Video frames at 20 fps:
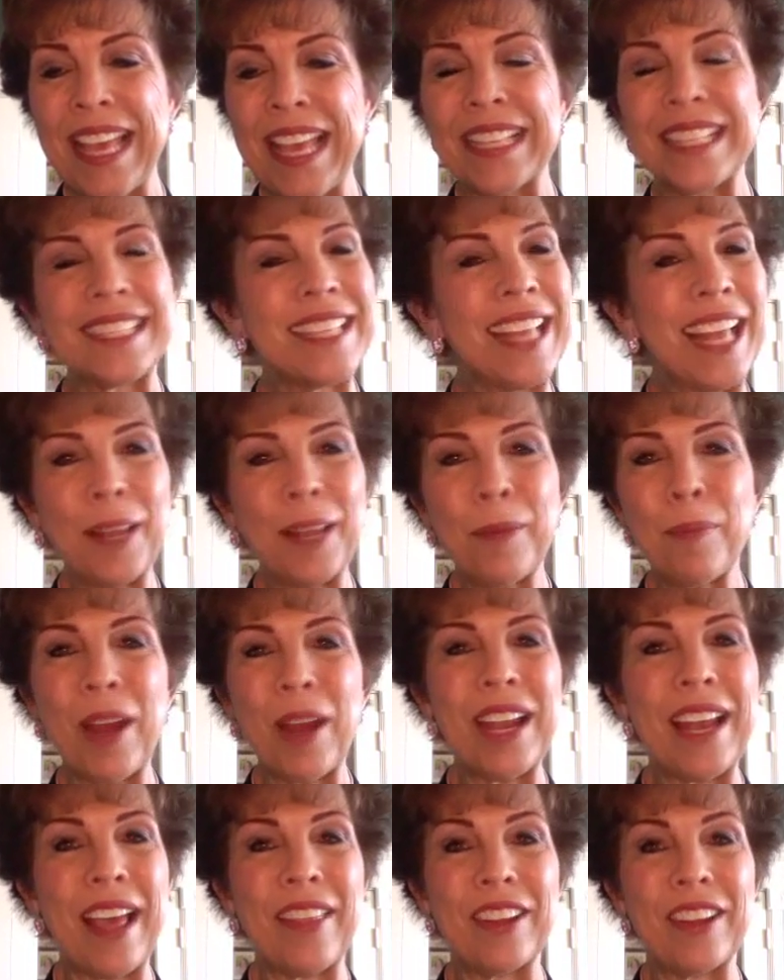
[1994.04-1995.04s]

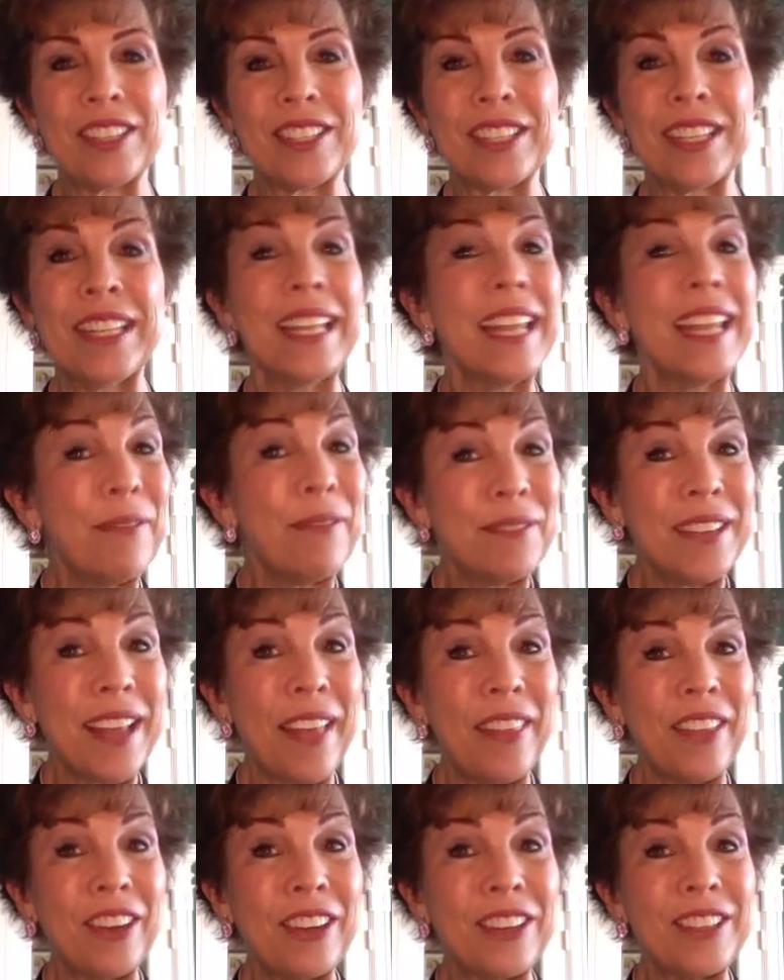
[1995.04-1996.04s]
Celebrate others, lift
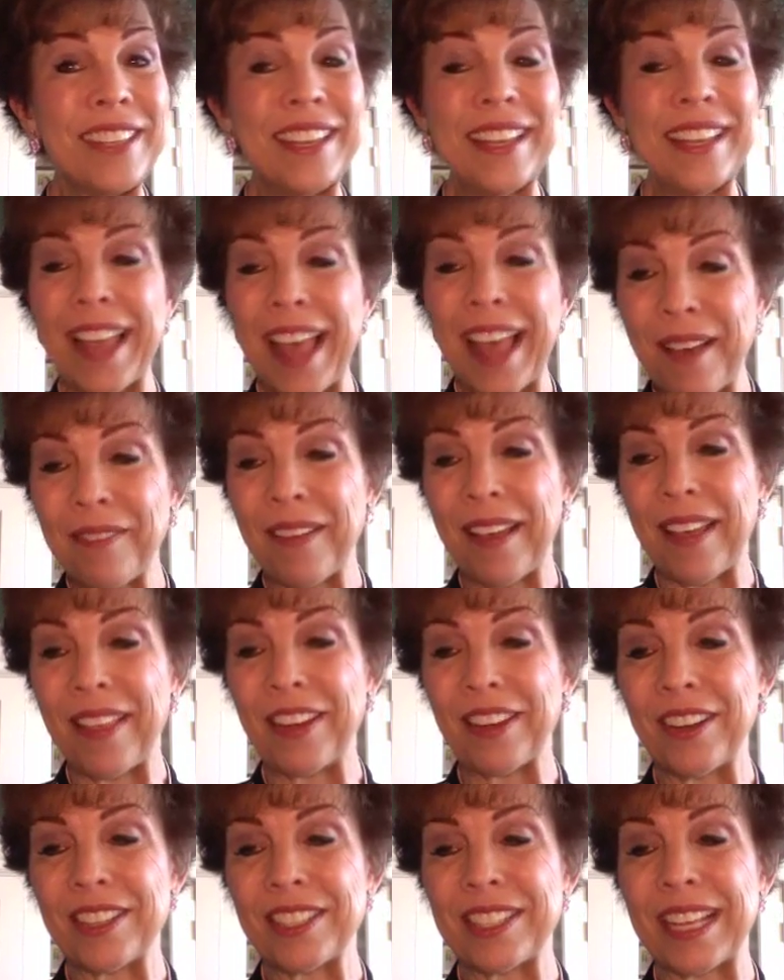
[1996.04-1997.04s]
others, love
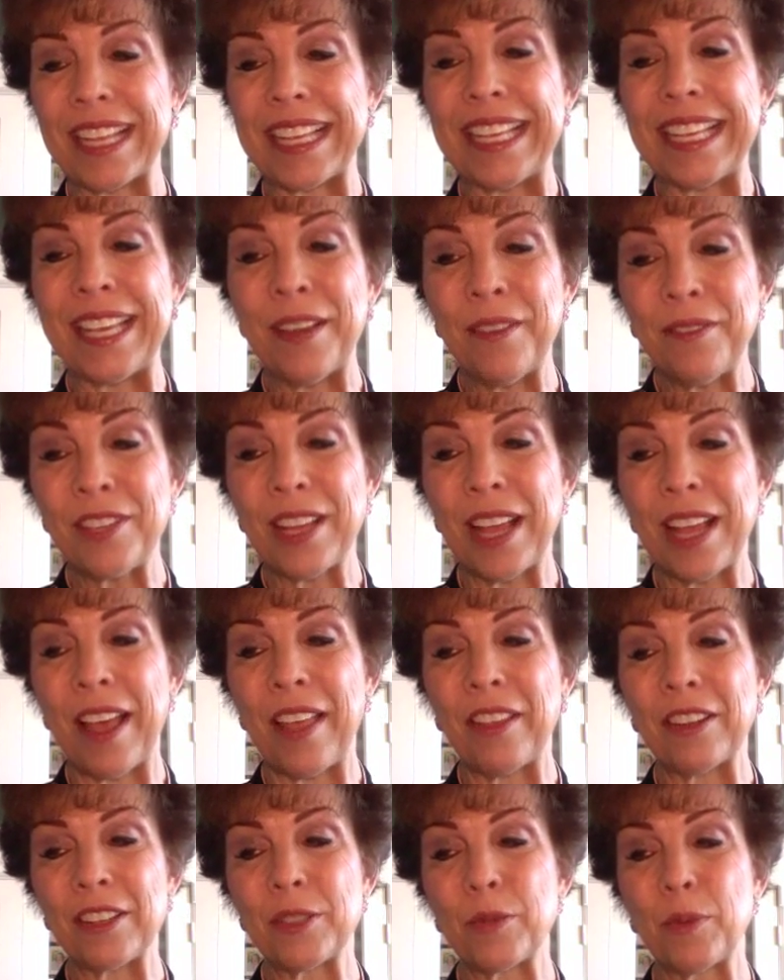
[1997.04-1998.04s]
others, give to
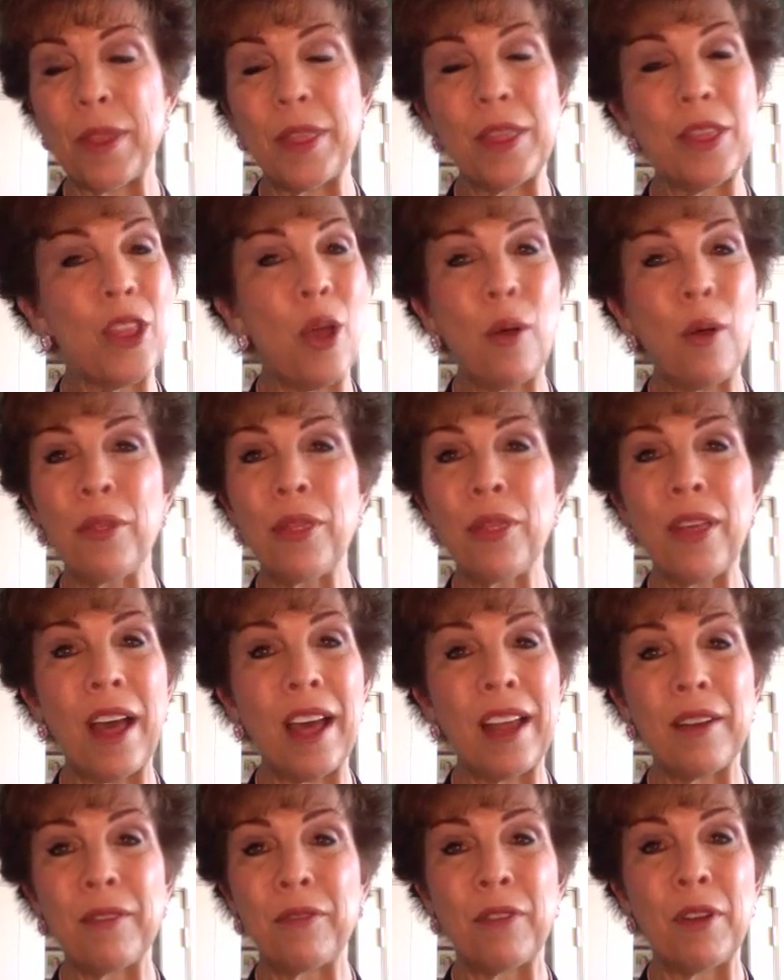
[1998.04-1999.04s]
others with no
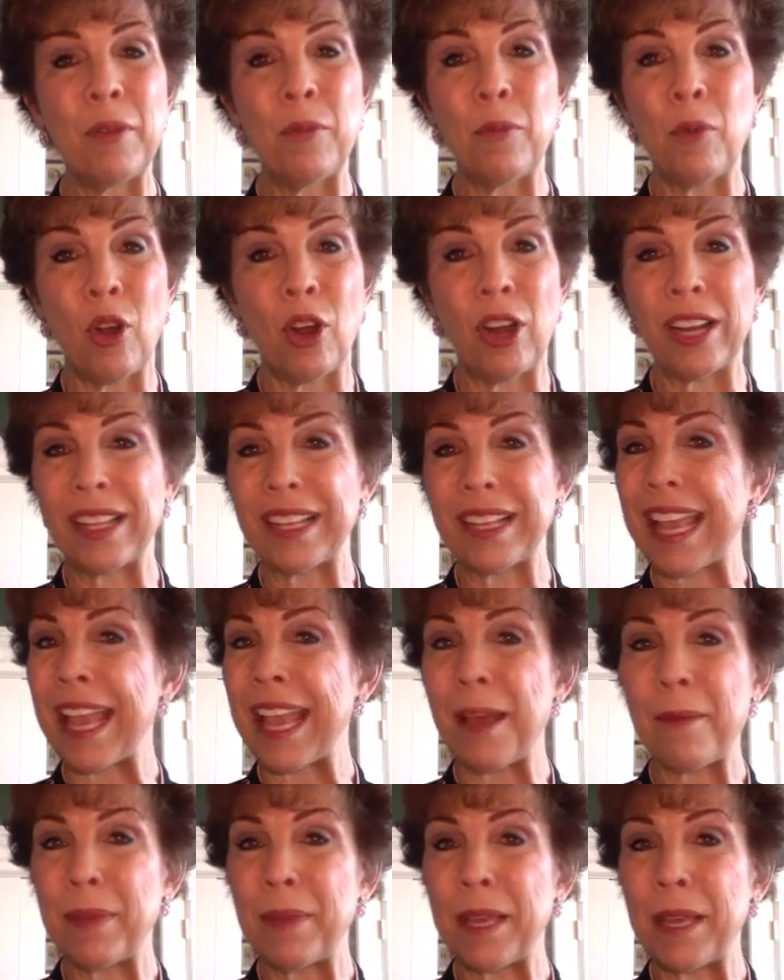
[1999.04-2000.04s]
thought of reward. It
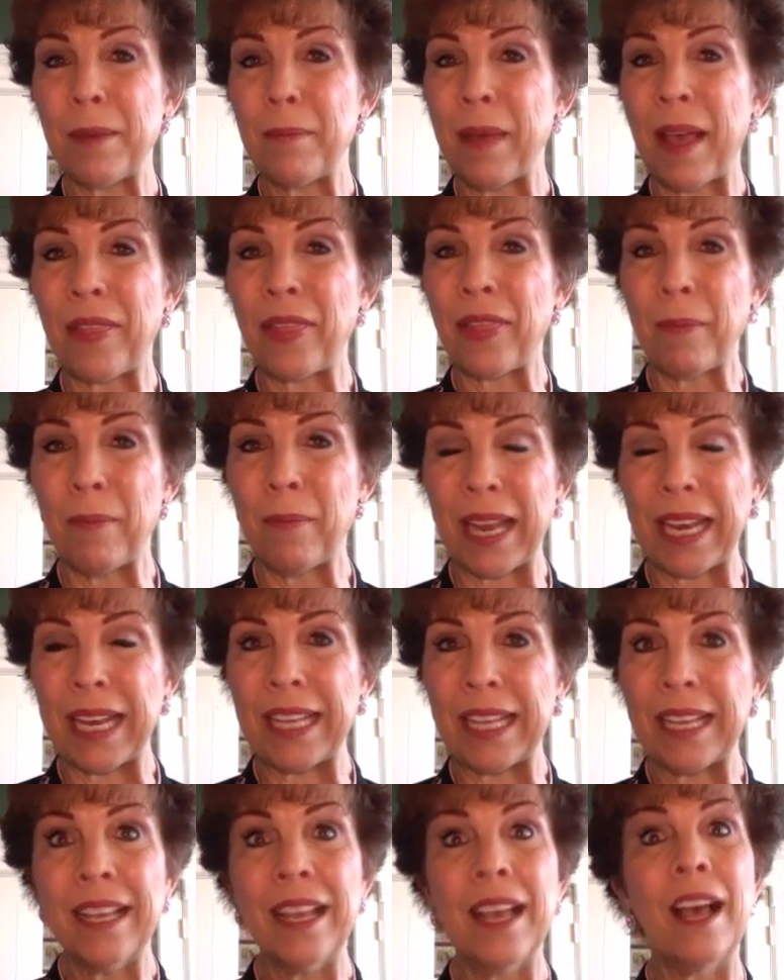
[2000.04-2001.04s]
can't be about the
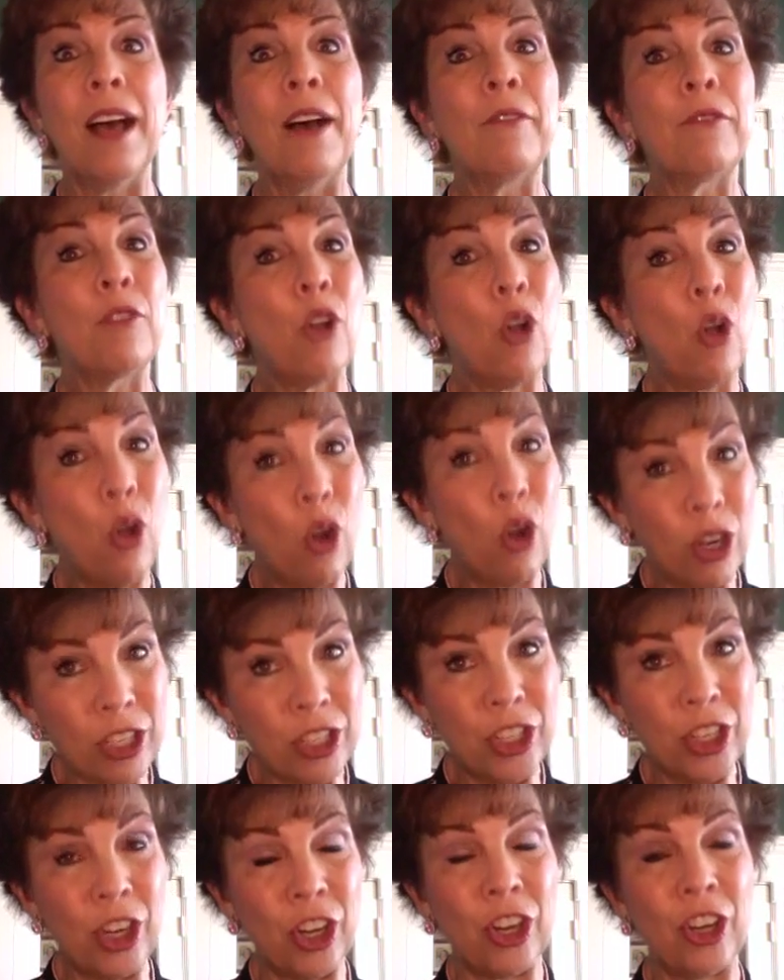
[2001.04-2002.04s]
money. Of
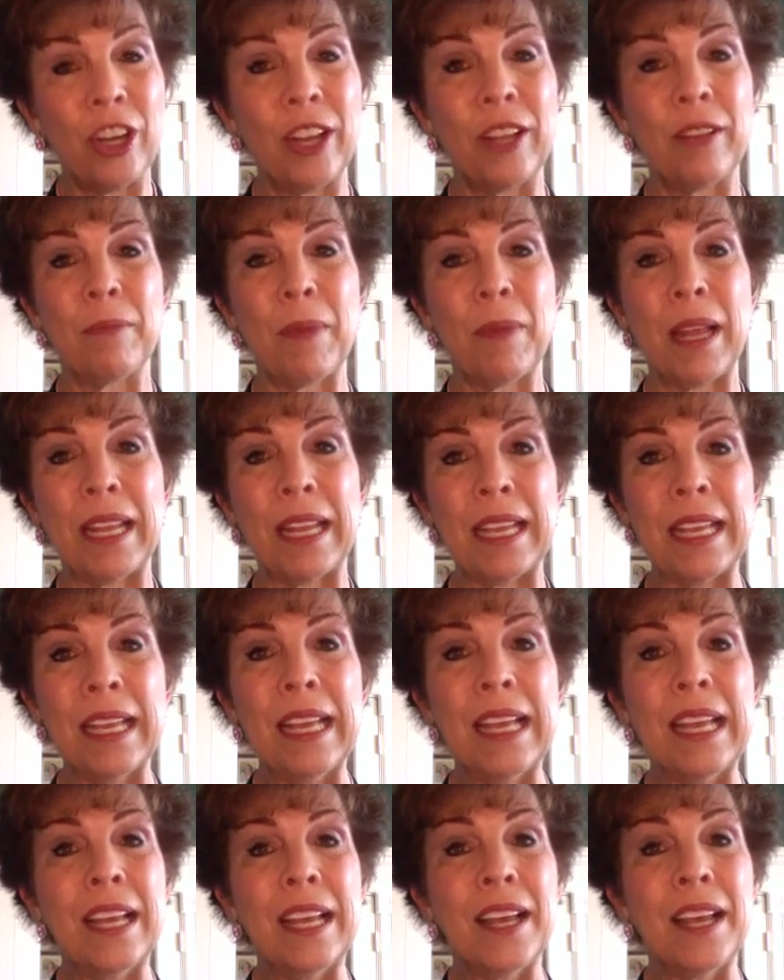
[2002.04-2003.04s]
course you're earning money
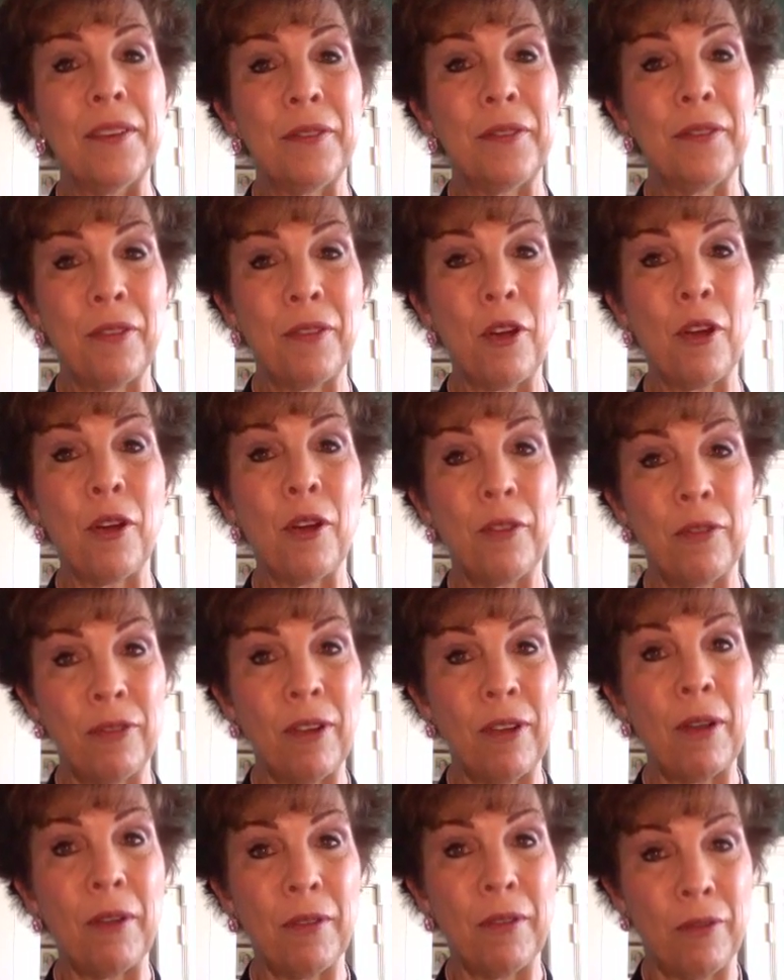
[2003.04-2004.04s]
for
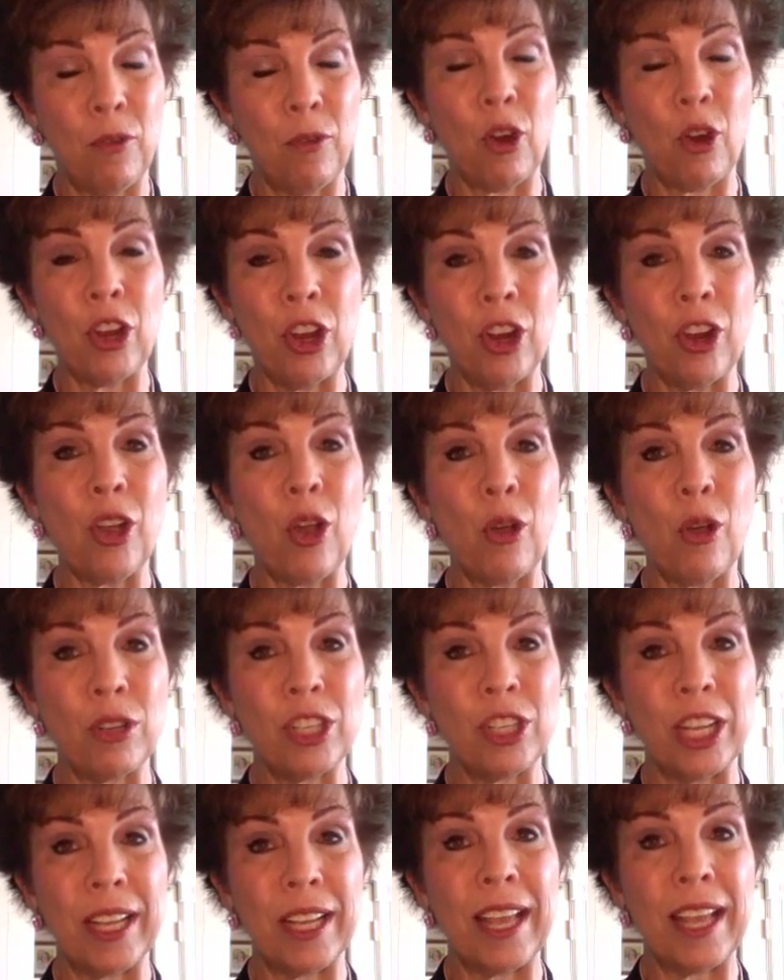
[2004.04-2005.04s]
your
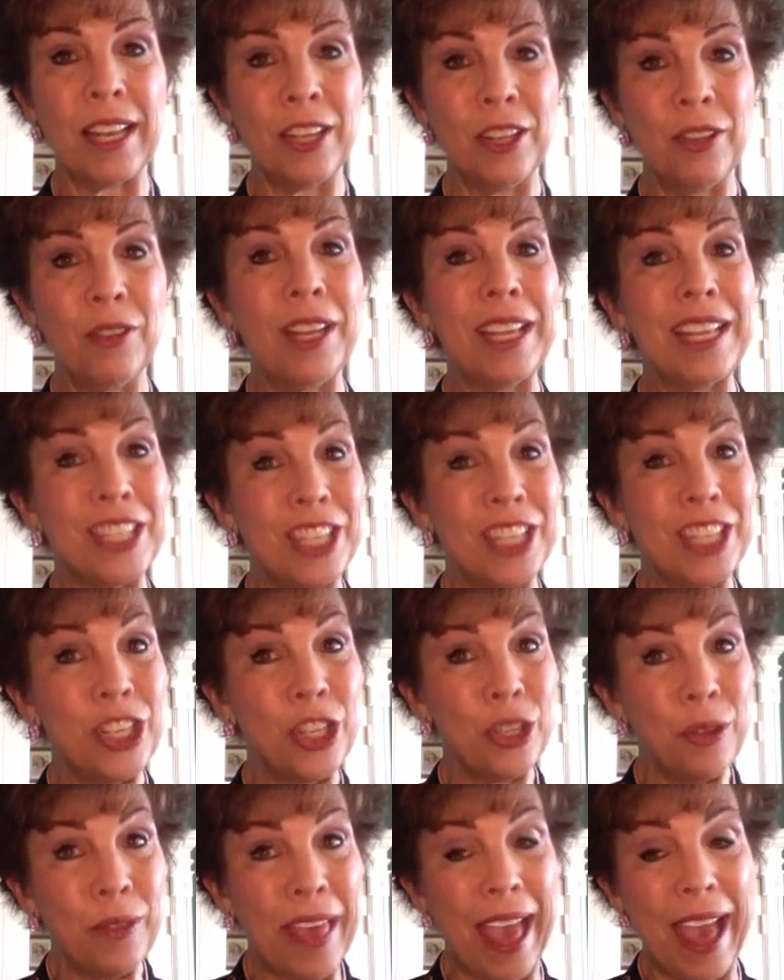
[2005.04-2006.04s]
coaching, and you need to
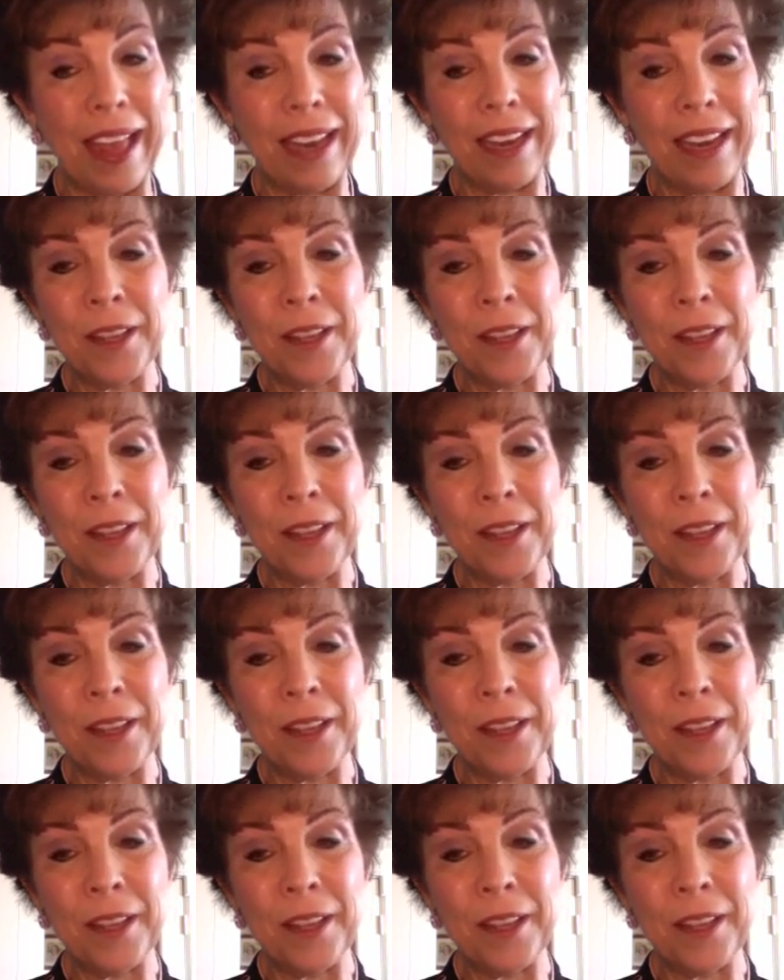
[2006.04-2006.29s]
do that.